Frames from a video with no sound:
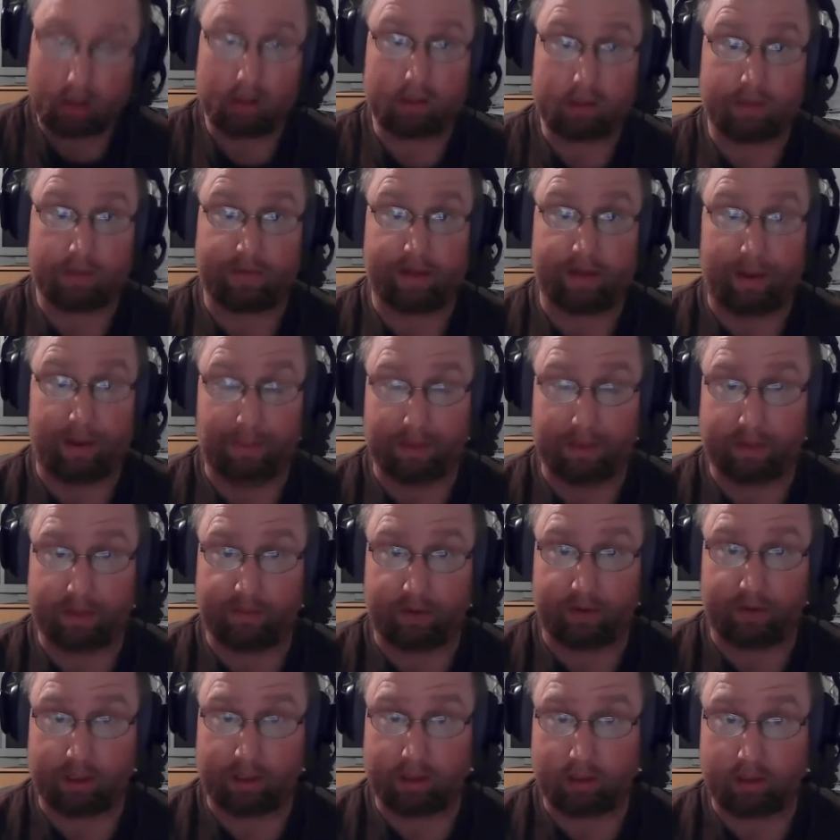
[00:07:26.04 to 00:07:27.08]
It's a famous
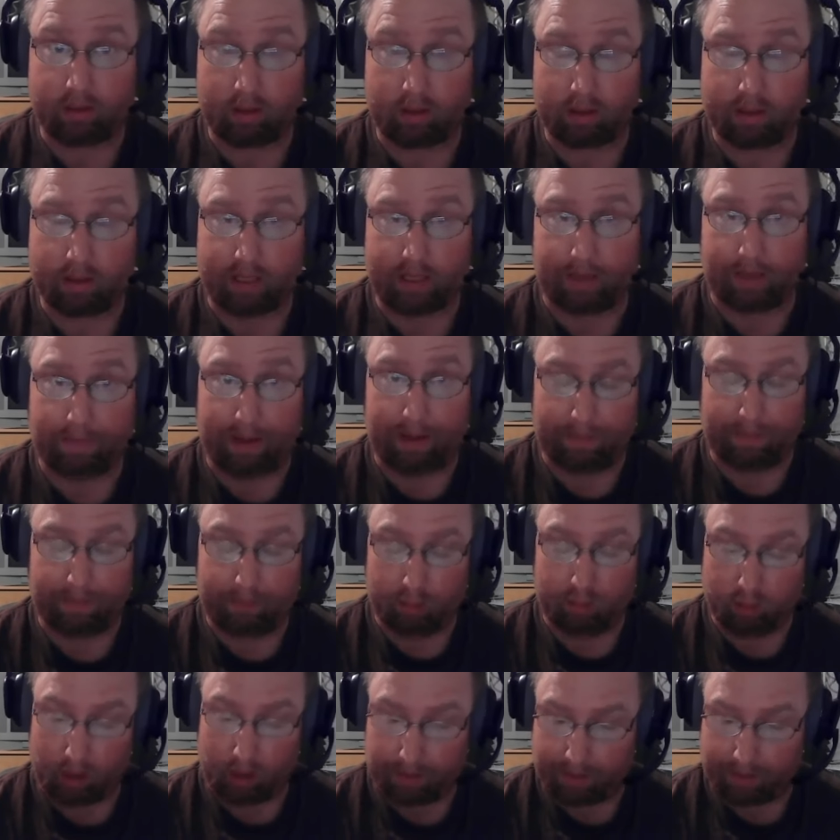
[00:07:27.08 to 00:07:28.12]
verse said by
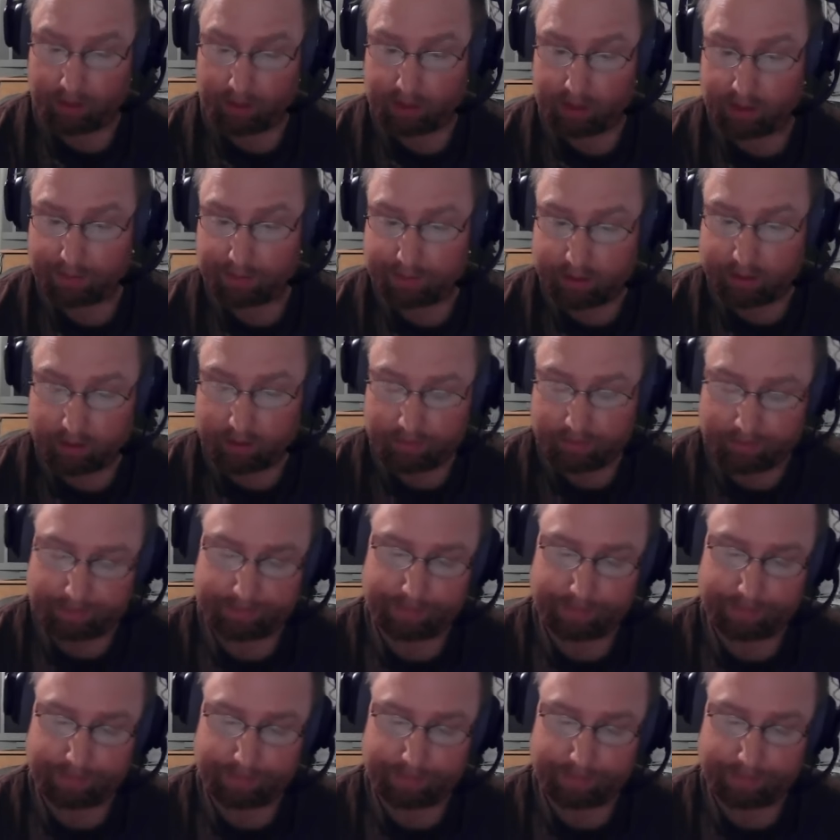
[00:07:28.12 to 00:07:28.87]
Robert Gibson.